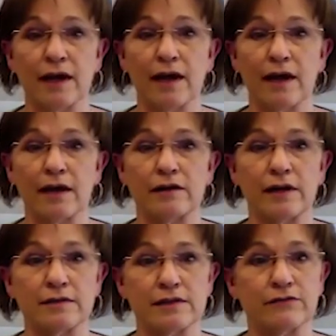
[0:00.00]
and
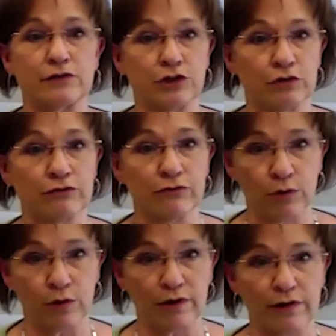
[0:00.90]
as of June
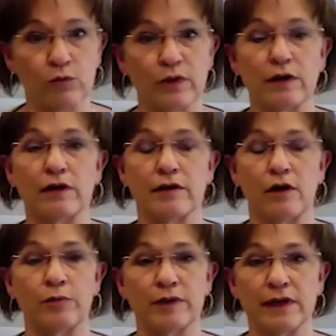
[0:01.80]
4th, we are
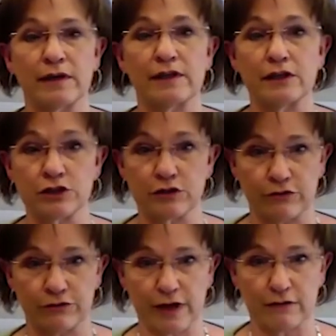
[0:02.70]
opening an
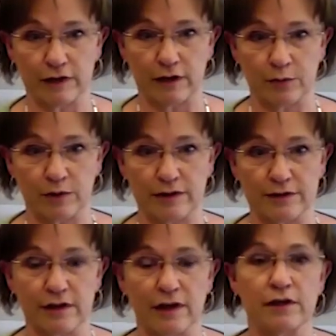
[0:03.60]
additional 5
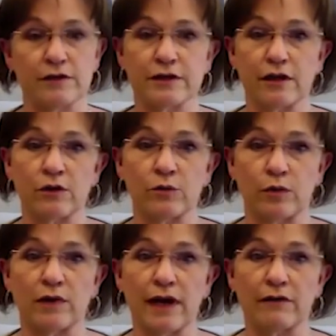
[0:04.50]
libraries. So
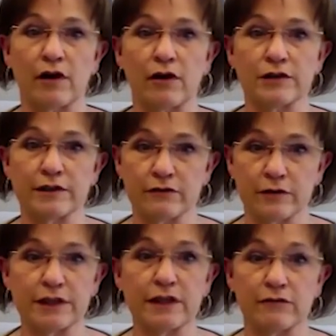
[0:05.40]
we'll have all 10
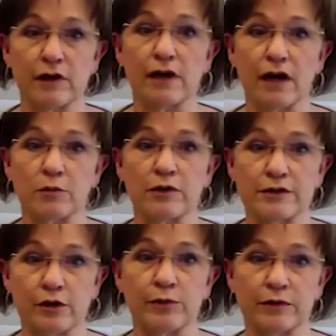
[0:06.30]
of our
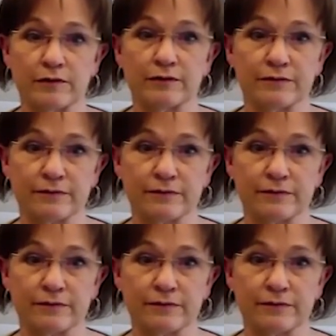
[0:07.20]
libraries open.